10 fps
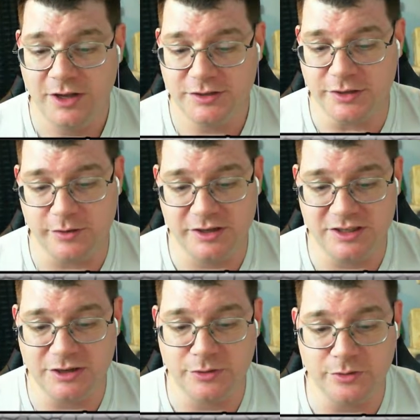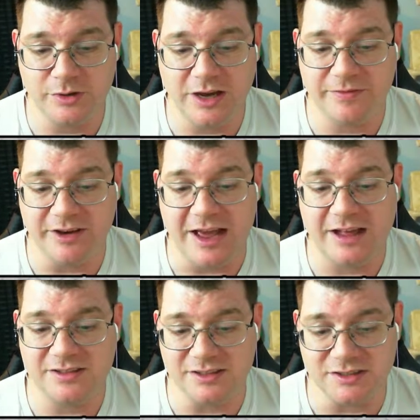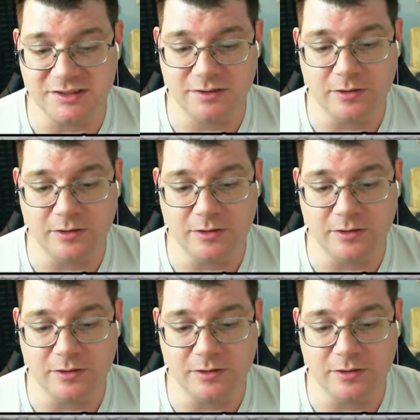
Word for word: So there is a new kind of analysis.